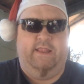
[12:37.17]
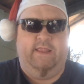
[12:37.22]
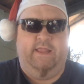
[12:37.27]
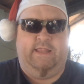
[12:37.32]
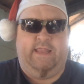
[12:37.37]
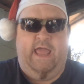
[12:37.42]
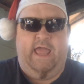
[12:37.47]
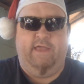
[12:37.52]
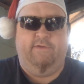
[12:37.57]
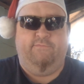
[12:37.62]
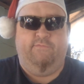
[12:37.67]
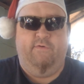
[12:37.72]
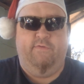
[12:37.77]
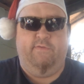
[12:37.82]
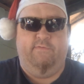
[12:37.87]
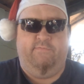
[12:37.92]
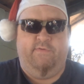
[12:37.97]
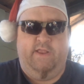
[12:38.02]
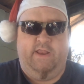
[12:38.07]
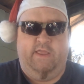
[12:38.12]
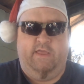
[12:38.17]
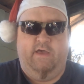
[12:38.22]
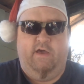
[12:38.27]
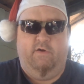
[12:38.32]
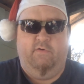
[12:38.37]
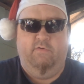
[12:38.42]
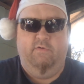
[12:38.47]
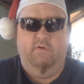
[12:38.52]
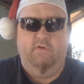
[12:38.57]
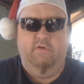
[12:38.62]
day for the
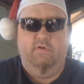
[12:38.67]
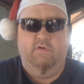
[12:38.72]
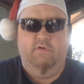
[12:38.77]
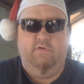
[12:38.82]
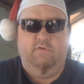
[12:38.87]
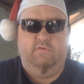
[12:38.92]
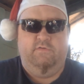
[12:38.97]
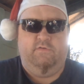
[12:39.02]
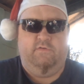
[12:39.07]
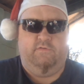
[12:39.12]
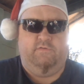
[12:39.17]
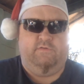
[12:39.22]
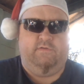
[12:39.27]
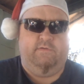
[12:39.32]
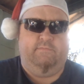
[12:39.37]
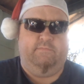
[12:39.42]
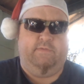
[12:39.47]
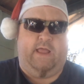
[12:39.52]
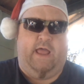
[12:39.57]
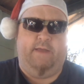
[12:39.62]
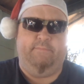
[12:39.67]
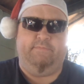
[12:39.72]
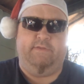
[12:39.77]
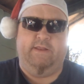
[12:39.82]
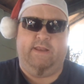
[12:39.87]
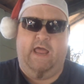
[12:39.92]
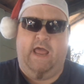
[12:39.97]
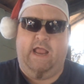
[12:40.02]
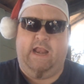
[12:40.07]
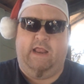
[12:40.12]
video. So sometime
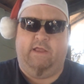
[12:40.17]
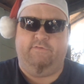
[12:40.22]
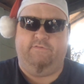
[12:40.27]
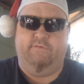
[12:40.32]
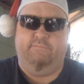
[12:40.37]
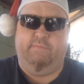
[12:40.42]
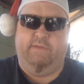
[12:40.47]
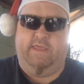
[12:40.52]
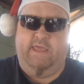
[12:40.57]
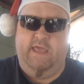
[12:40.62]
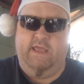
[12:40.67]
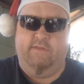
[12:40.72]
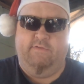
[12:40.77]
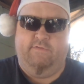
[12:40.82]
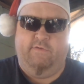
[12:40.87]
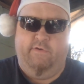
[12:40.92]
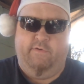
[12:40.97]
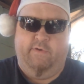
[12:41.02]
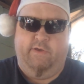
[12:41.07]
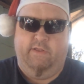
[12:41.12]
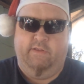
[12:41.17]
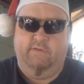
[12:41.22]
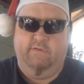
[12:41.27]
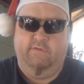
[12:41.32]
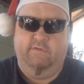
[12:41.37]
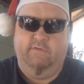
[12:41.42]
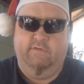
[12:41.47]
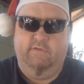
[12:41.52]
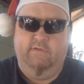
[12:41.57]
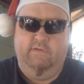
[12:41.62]
tonight I should be getting to it,
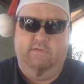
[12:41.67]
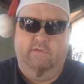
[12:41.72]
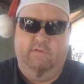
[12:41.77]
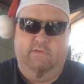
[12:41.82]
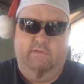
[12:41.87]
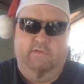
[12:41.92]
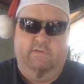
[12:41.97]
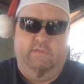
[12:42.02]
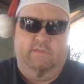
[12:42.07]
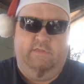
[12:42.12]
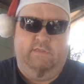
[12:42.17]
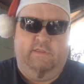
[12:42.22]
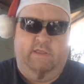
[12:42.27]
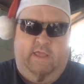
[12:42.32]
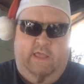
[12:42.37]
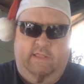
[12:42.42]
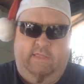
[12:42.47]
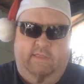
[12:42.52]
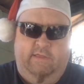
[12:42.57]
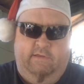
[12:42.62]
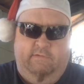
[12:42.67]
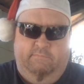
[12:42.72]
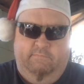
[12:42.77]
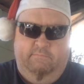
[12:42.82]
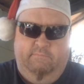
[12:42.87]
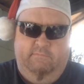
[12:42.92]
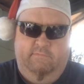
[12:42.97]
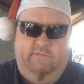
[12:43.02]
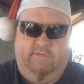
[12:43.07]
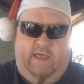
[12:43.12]
to get the
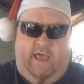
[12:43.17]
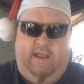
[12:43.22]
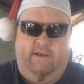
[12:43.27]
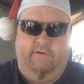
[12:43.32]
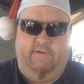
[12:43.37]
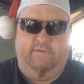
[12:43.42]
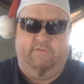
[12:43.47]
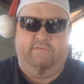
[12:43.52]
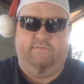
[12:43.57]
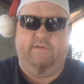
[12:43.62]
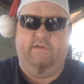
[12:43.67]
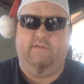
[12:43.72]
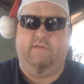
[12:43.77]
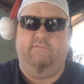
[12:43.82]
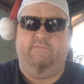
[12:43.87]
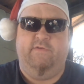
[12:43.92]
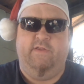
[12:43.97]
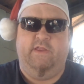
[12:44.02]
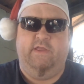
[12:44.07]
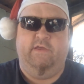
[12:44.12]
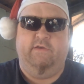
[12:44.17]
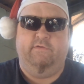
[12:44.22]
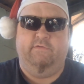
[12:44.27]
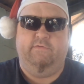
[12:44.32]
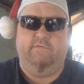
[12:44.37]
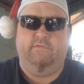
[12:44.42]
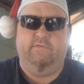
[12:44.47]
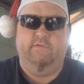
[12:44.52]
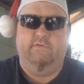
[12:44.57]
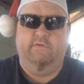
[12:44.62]
Saturday and Sunday
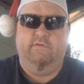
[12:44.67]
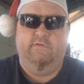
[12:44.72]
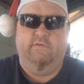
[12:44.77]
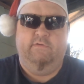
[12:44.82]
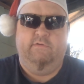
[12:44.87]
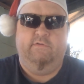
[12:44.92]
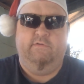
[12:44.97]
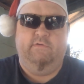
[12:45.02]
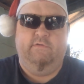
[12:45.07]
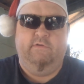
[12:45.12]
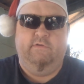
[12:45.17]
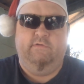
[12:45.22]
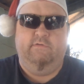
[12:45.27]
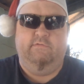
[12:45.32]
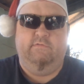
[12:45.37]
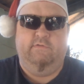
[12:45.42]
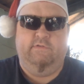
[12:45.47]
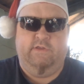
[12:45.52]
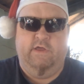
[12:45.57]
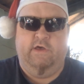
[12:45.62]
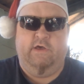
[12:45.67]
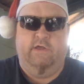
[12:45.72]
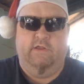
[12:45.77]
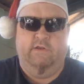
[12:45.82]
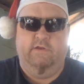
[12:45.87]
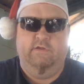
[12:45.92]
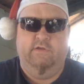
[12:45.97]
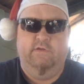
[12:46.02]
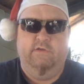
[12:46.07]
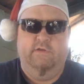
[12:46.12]
videos
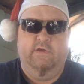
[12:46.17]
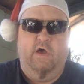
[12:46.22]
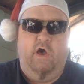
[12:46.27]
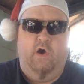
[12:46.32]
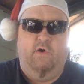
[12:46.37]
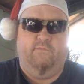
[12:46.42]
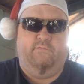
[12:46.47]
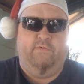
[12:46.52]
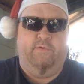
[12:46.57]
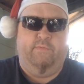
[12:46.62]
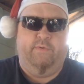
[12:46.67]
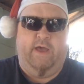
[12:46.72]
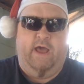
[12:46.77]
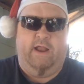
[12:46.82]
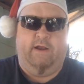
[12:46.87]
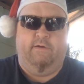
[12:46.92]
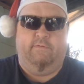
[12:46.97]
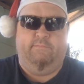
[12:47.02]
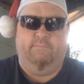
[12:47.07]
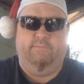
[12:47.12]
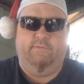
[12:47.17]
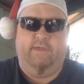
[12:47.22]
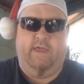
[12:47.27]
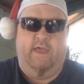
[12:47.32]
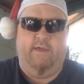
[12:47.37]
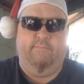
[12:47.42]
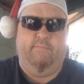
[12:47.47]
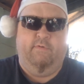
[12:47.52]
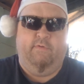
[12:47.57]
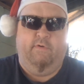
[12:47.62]
done. Hopefully we got our
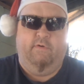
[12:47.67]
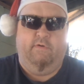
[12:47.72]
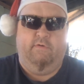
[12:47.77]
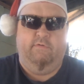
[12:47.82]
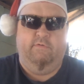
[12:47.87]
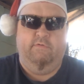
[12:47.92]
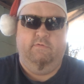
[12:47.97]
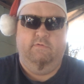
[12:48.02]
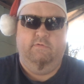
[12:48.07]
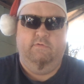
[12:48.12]
cable on.